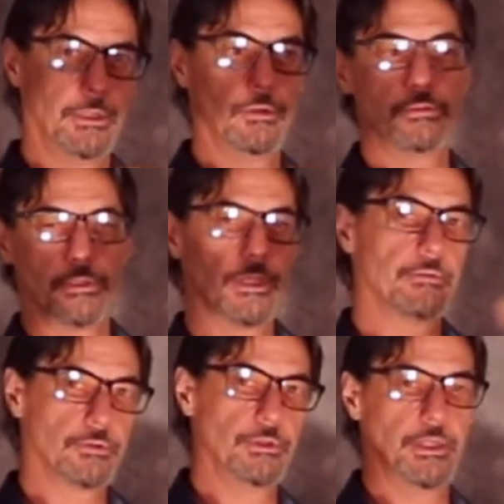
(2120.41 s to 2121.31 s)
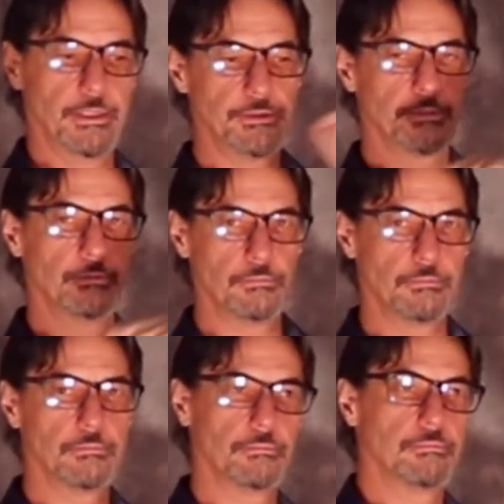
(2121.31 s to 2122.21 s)
you'll have good days and
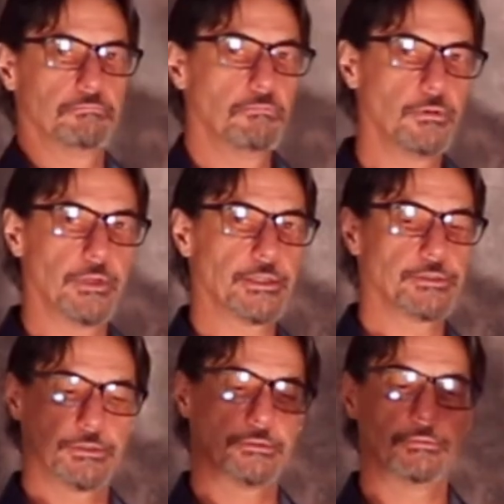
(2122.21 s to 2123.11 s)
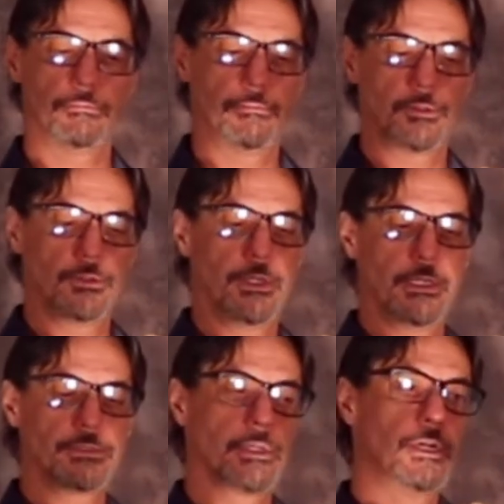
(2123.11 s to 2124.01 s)
less good
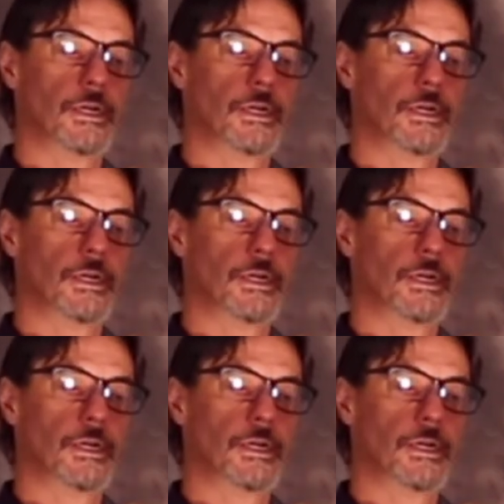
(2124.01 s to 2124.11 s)
days,